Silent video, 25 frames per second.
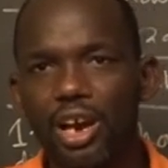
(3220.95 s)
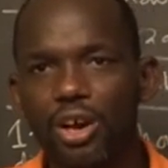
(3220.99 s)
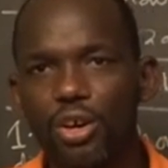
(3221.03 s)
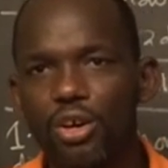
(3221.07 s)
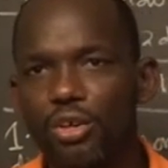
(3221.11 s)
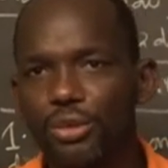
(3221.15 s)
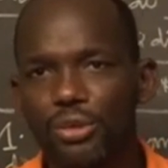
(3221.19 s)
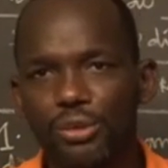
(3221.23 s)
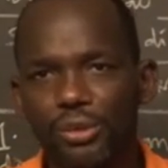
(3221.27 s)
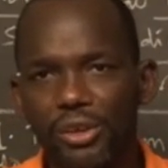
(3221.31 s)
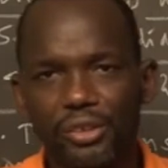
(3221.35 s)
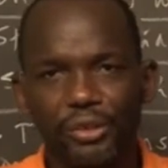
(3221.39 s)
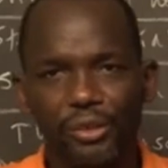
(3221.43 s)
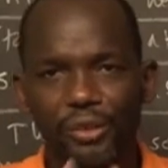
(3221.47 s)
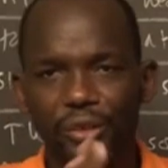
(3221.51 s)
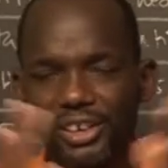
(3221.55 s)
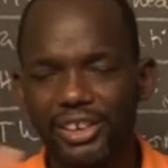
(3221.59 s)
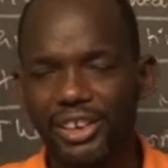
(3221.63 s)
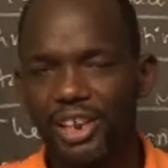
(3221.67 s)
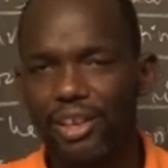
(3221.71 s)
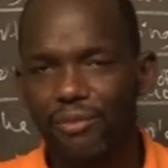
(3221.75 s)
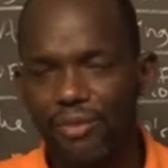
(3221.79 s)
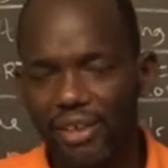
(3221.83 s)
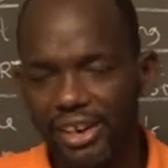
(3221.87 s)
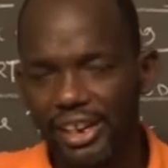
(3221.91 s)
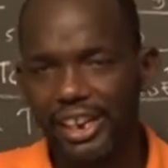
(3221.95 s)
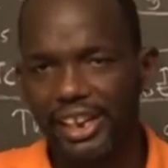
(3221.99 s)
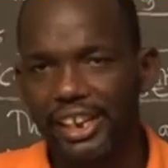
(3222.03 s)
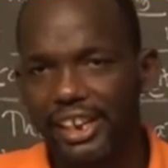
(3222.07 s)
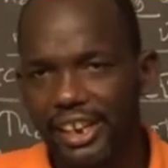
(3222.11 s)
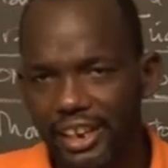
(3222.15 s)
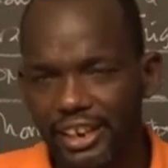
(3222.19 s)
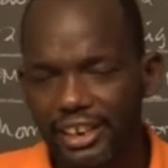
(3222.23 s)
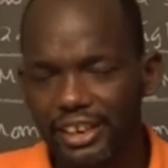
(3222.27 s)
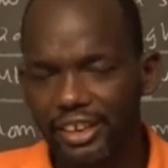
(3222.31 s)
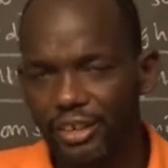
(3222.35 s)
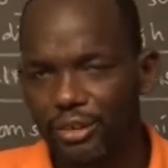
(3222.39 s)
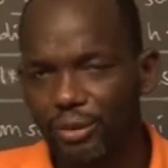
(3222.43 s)
or you are whatever the
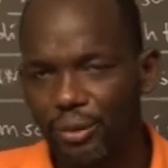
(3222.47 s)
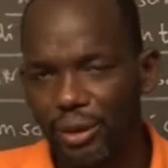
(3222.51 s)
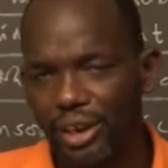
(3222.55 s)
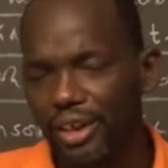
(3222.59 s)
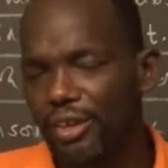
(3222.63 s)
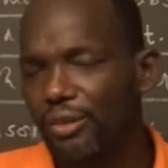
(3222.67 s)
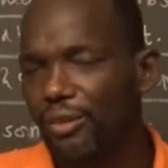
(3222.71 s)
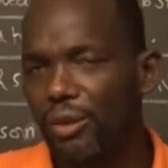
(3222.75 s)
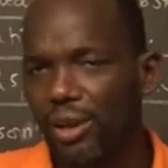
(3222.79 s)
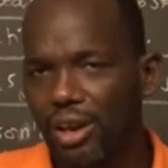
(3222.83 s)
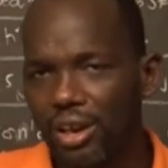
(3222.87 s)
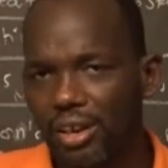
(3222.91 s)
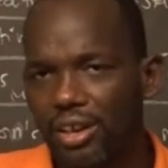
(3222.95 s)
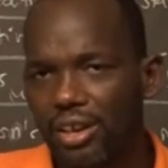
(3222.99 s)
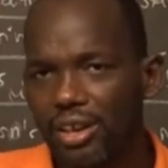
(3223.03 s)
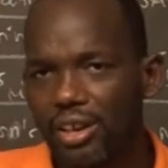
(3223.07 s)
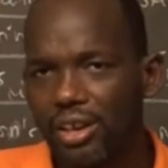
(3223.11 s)
you are, you are